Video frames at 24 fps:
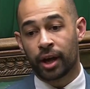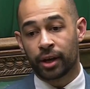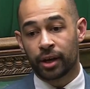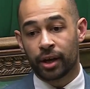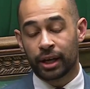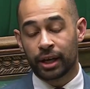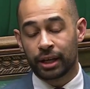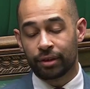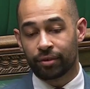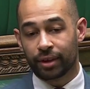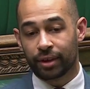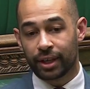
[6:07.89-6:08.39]

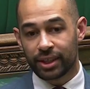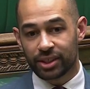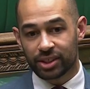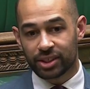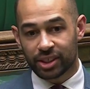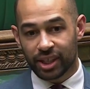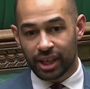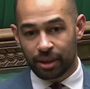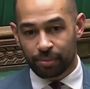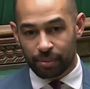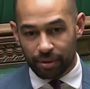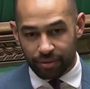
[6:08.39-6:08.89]
an early
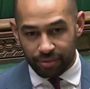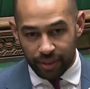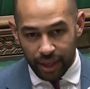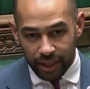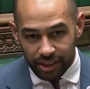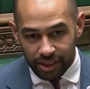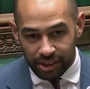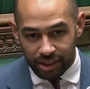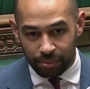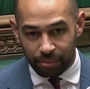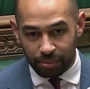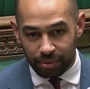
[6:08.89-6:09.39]
release scheme if
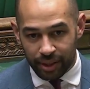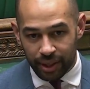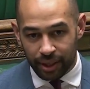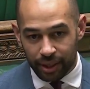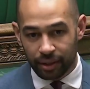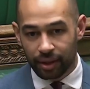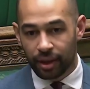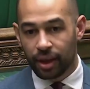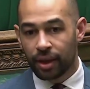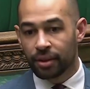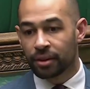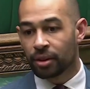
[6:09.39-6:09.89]
that's
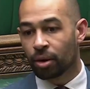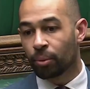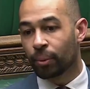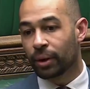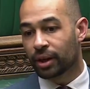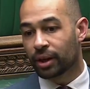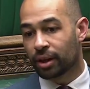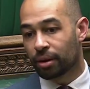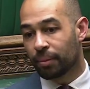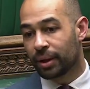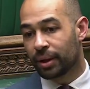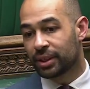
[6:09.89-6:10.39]
something that
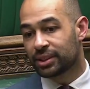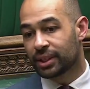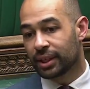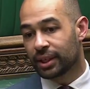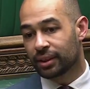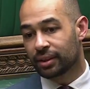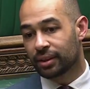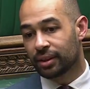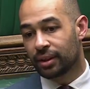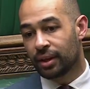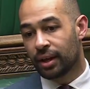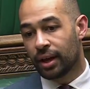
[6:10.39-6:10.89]
we're
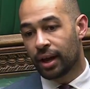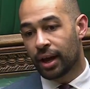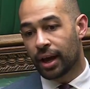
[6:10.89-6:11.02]
committing